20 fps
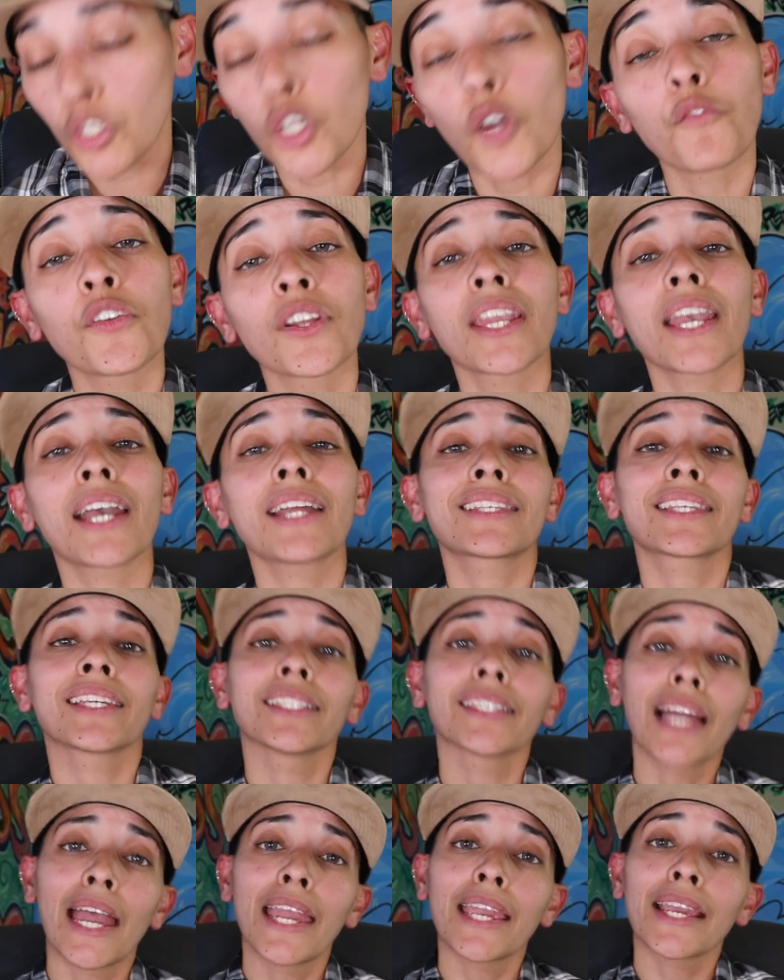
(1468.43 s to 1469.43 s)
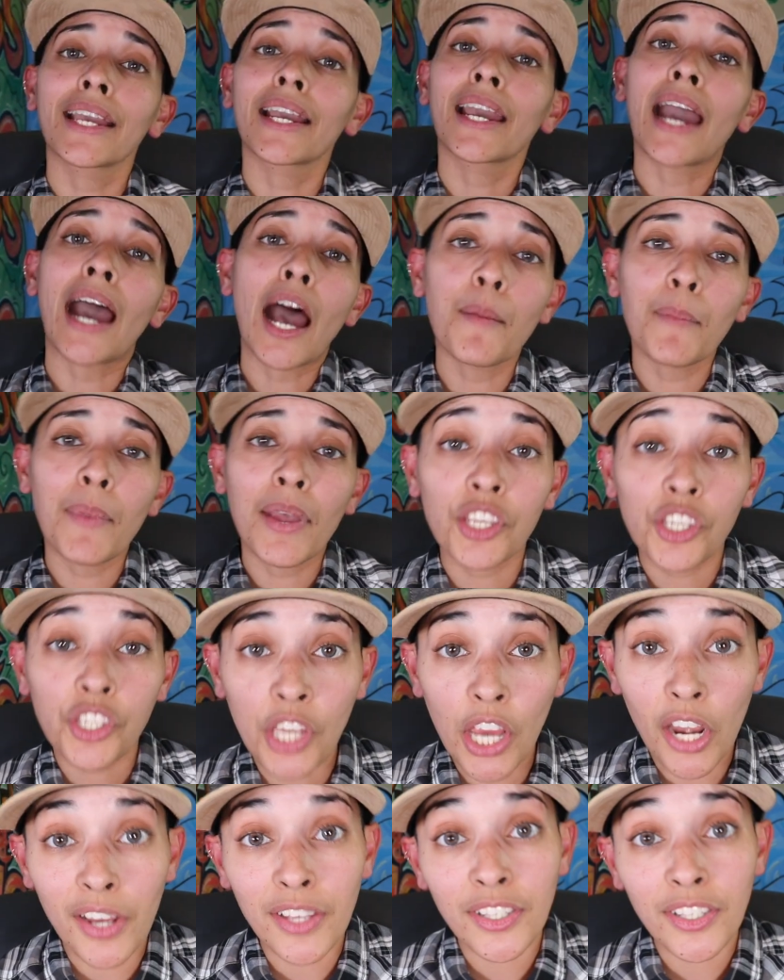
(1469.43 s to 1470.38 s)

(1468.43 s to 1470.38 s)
Don't forget to like, comment, share,